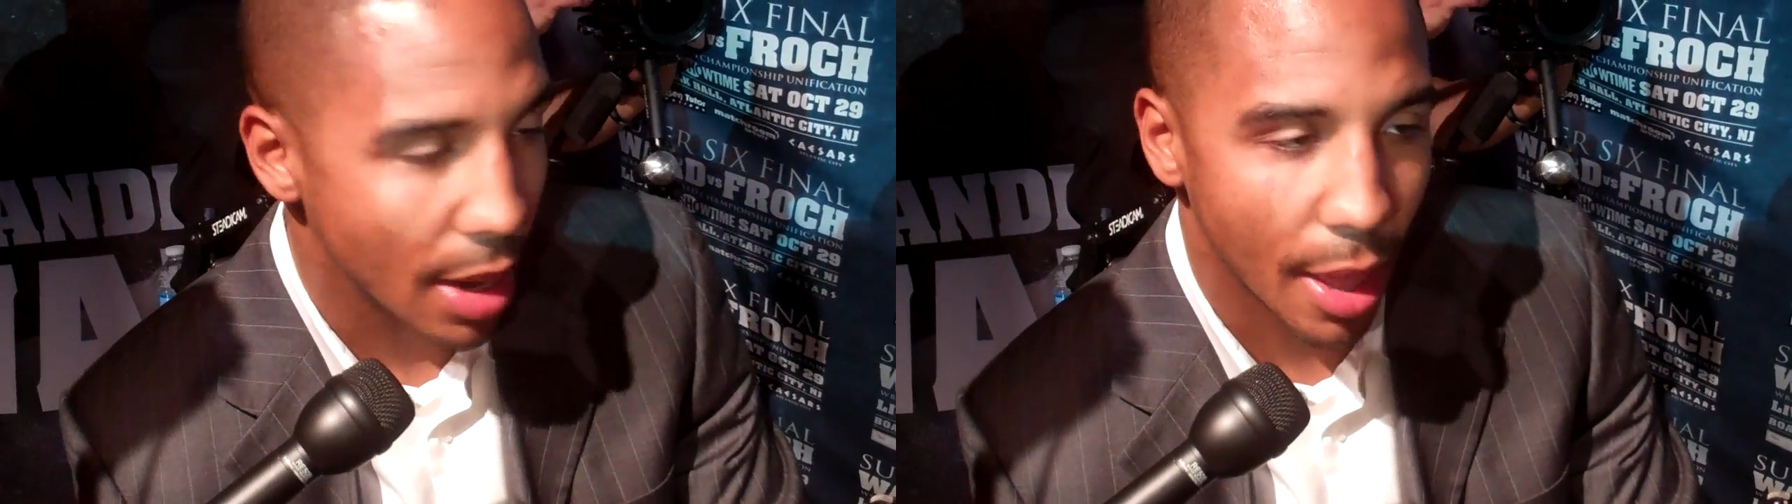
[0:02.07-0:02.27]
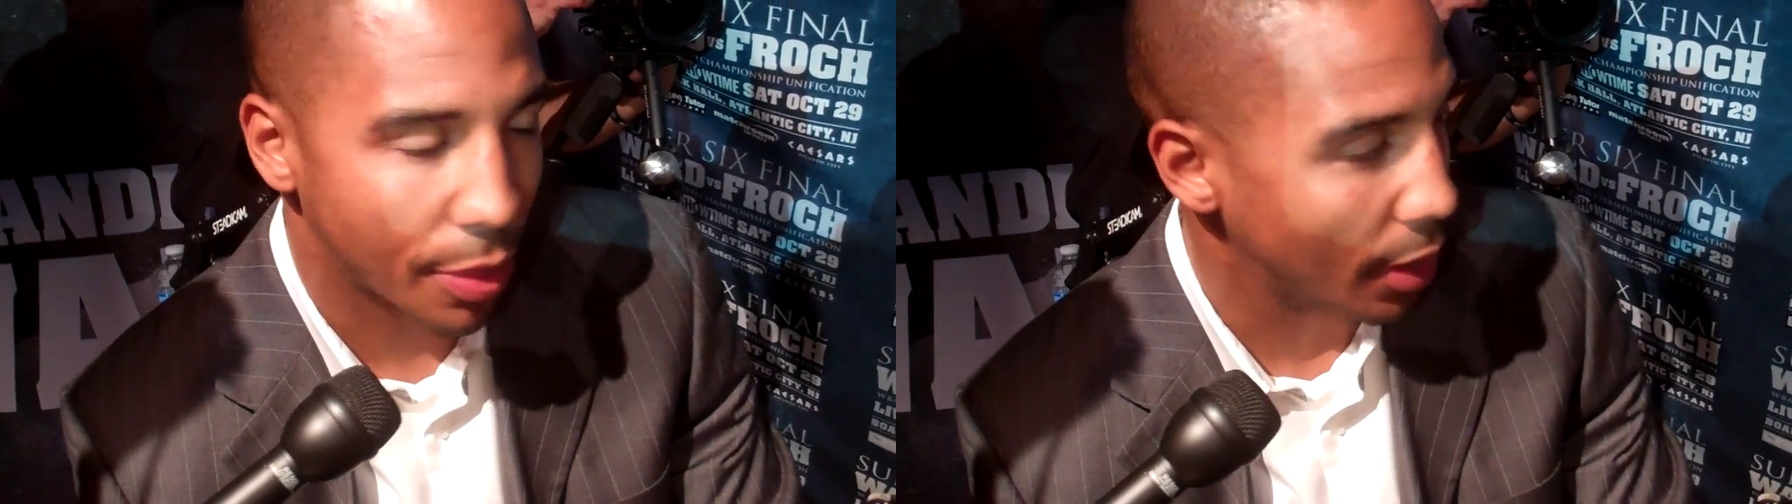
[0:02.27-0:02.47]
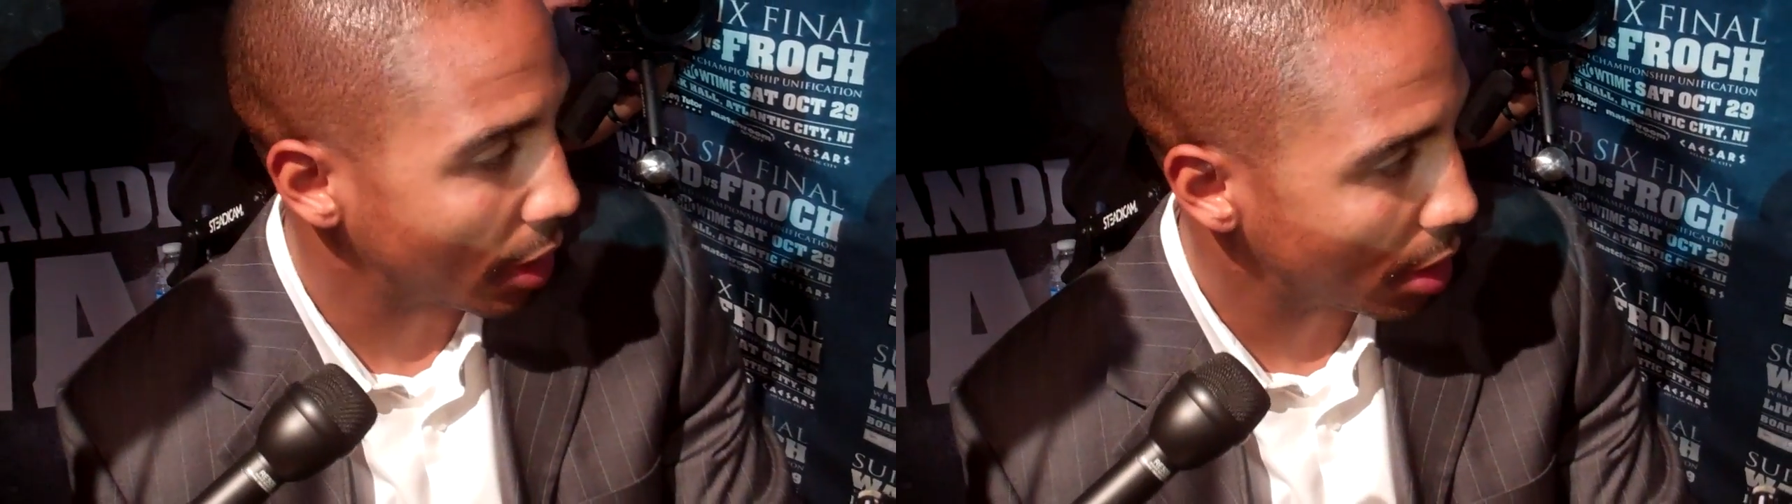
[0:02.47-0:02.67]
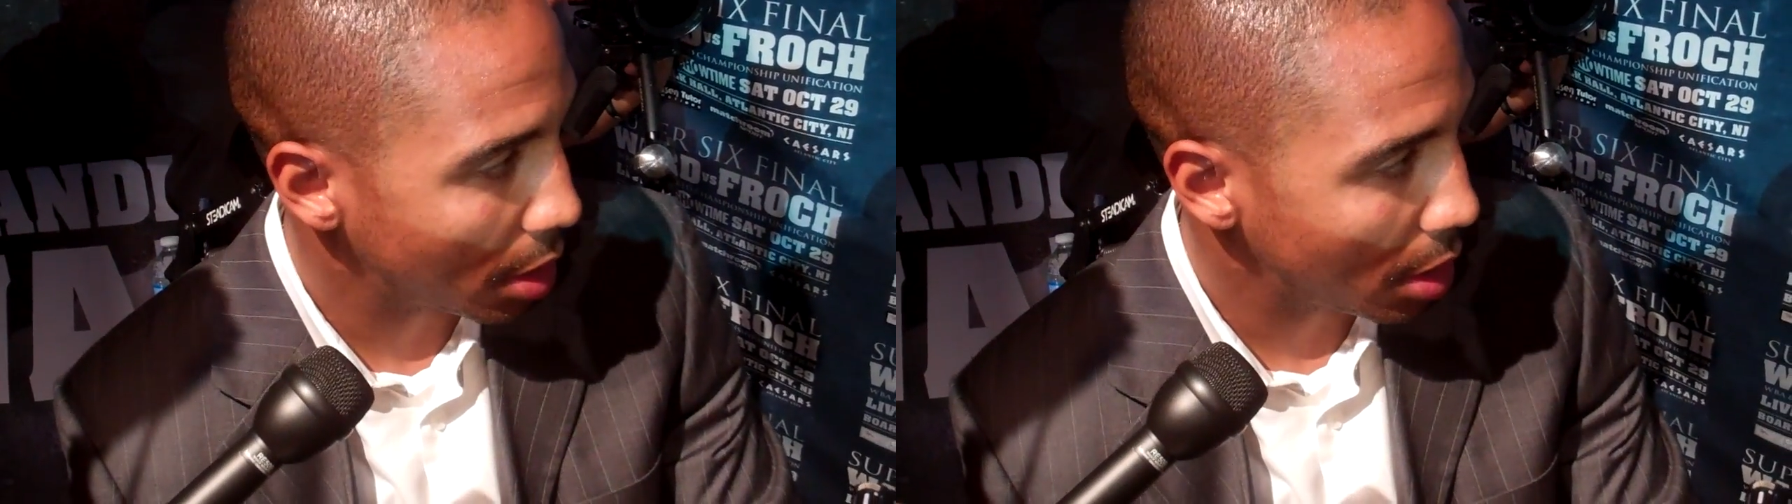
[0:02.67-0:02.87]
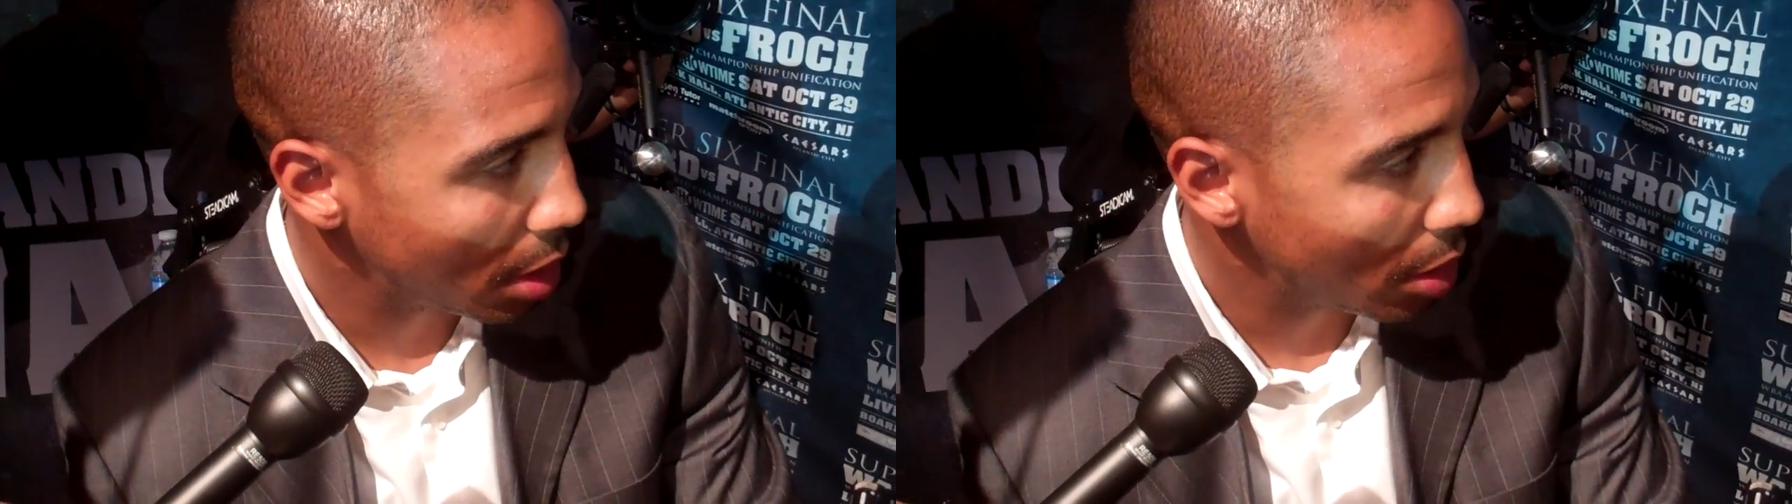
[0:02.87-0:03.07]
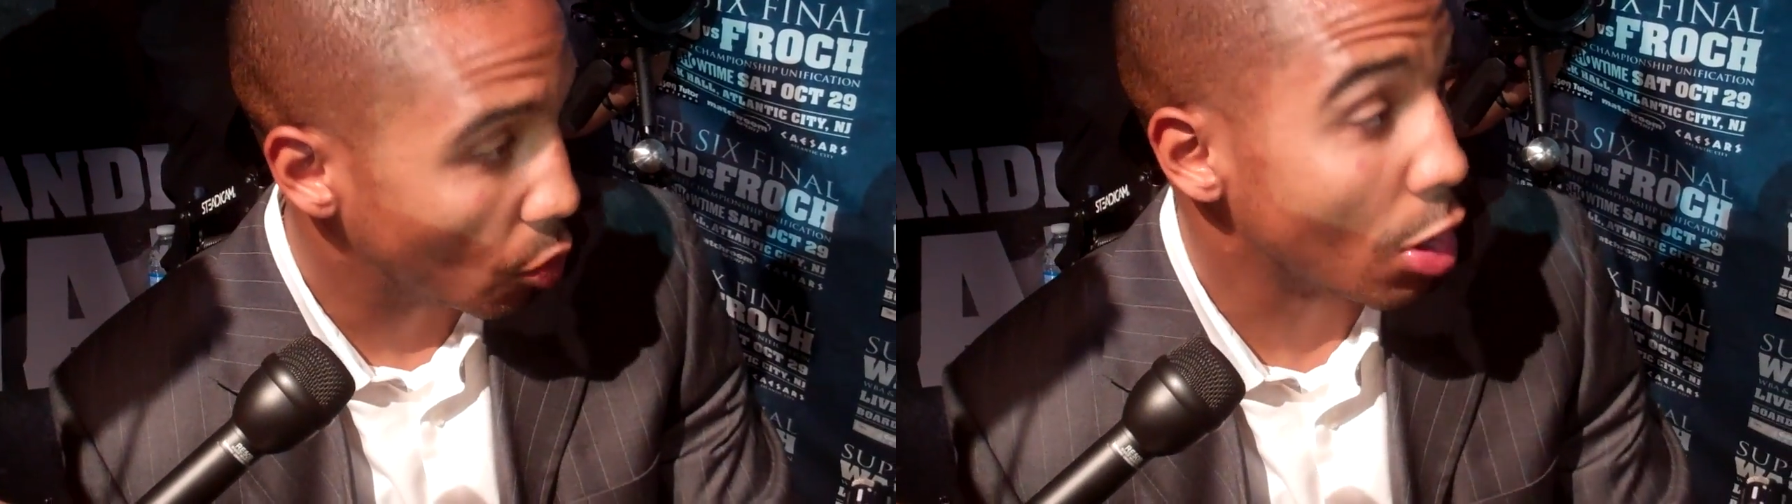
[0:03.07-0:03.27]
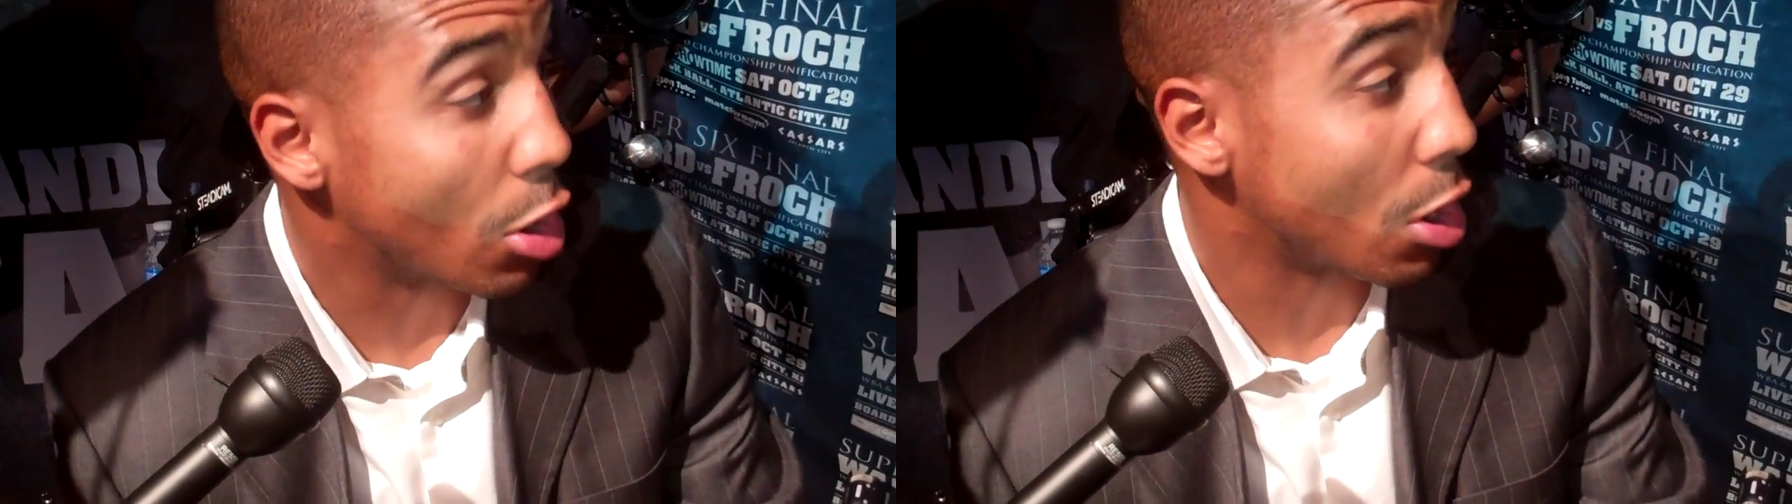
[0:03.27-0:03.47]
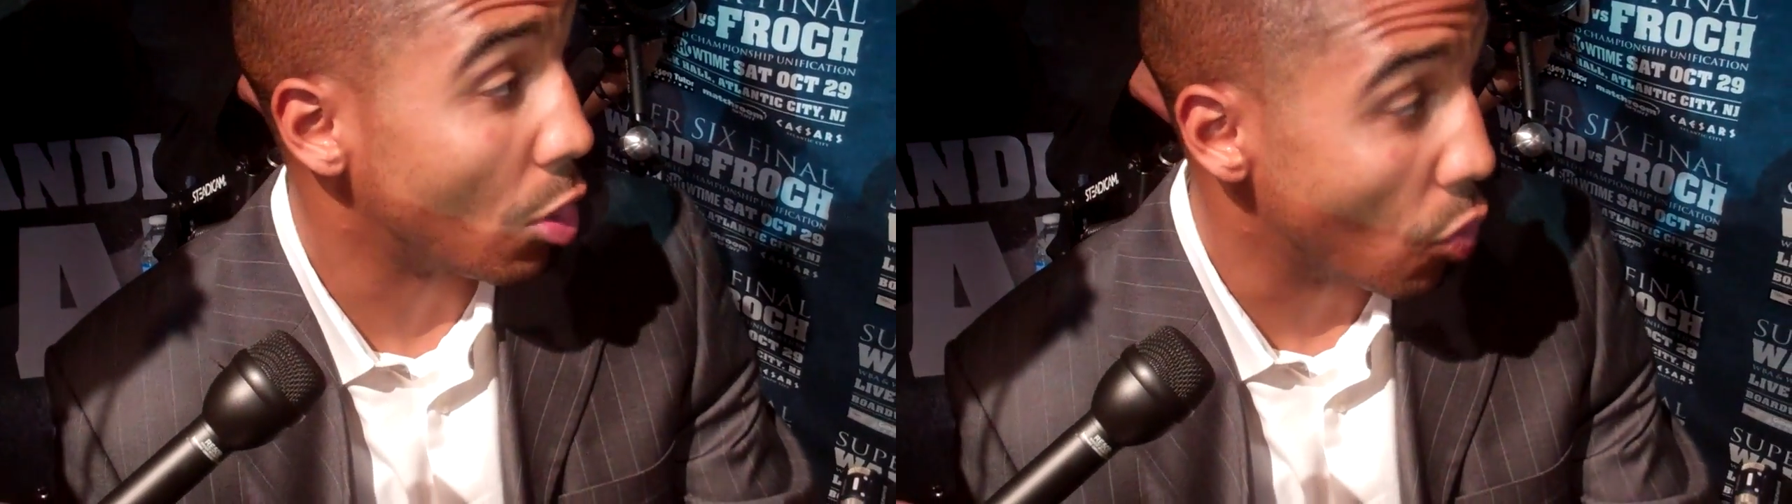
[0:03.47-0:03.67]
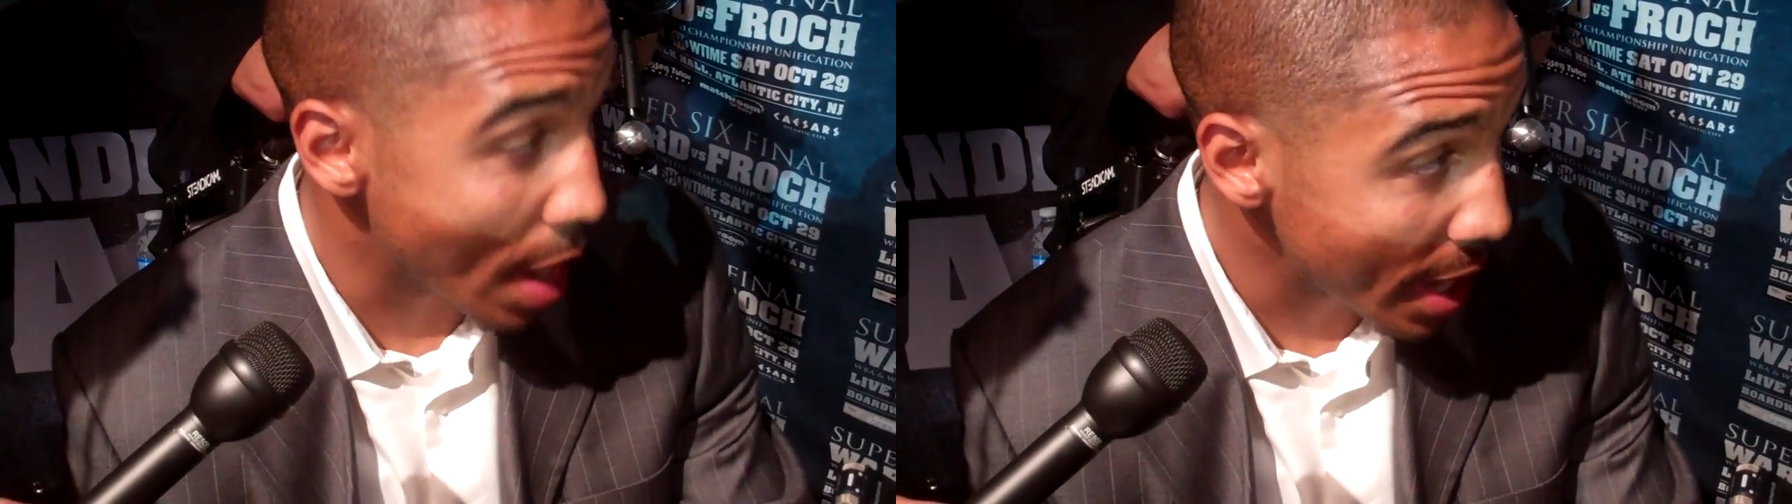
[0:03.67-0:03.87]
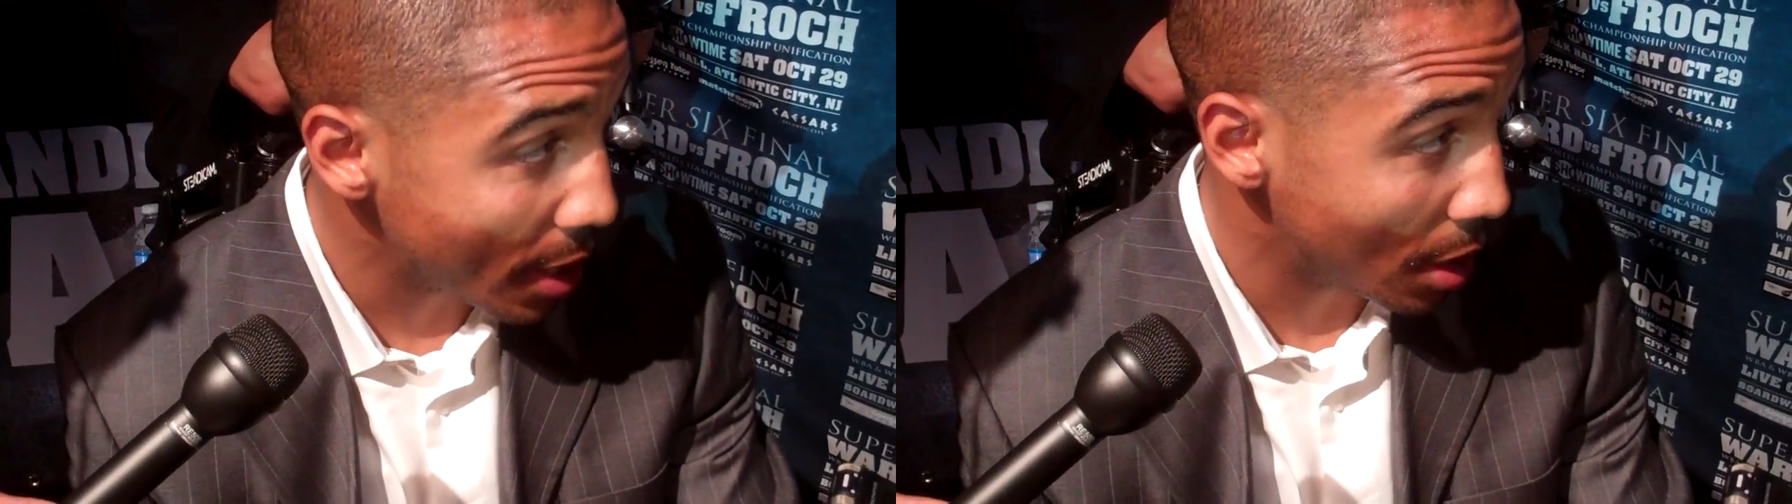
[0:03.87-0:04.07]
Nothing. We're on our
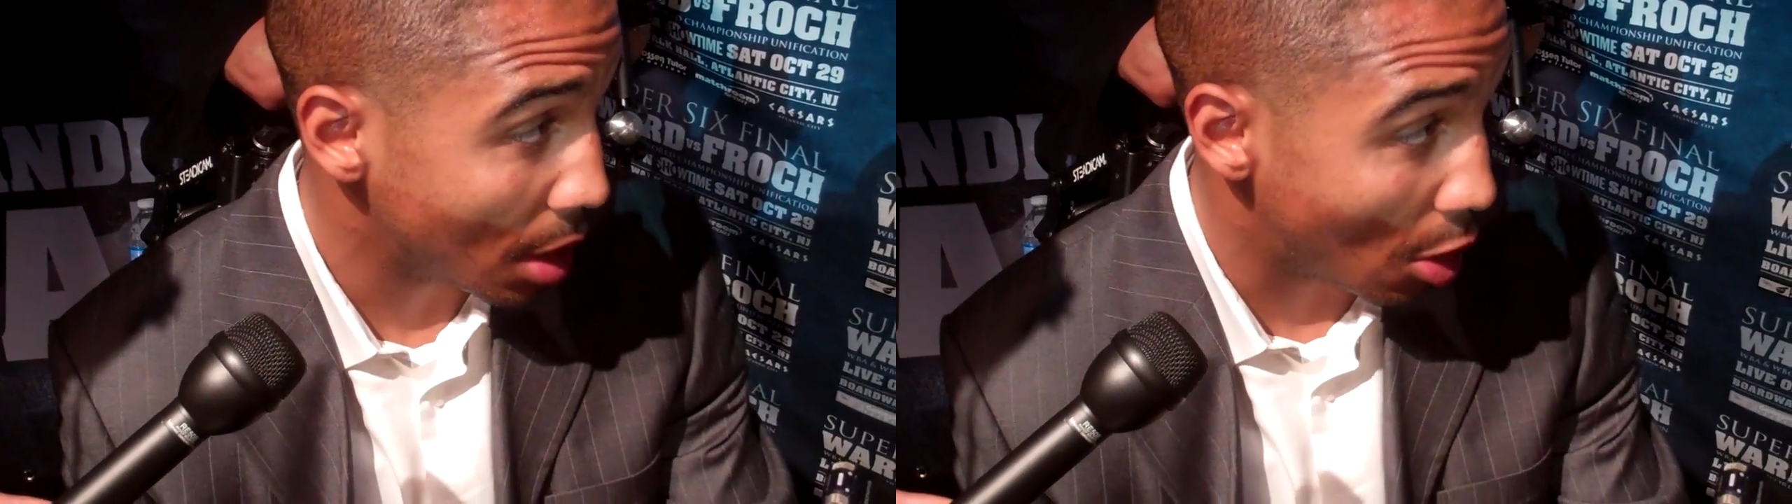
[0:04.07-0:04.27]
way,